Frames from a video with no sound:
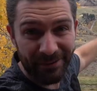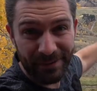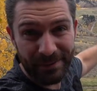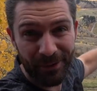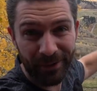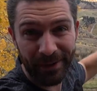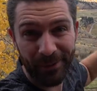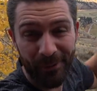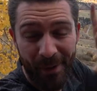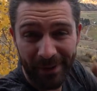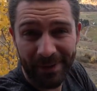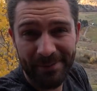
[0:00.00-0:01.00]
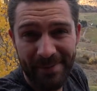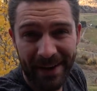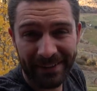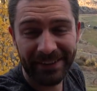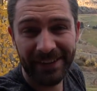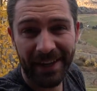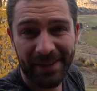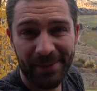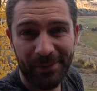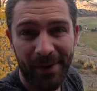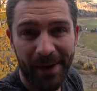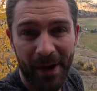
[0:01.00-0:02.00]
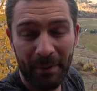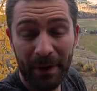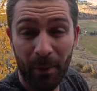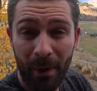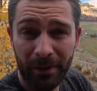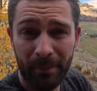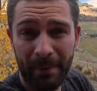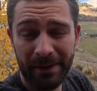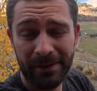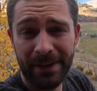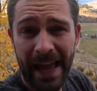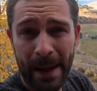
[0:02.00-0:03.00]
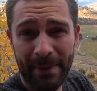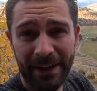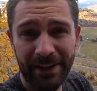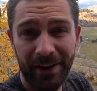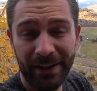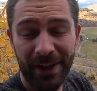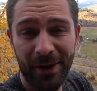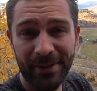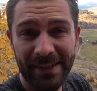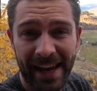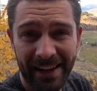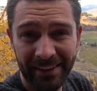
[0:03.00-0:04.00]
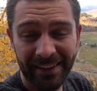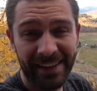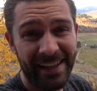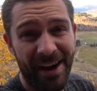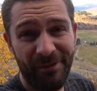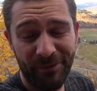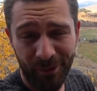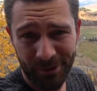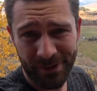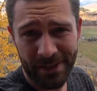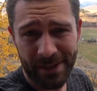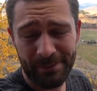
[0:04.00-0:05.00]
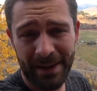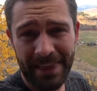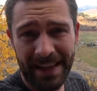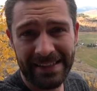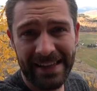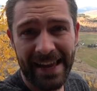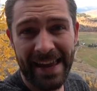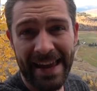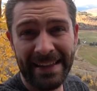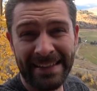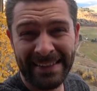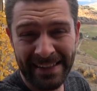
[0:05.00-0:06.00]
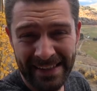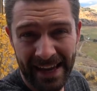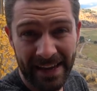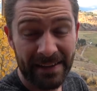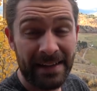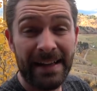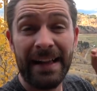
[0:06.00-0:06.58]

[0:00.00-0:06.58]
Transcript: every morning. Welcome back to Jackson, Wyoming, and welcome back to the Amangani Hotel. Unfortunately, it's my last day here today.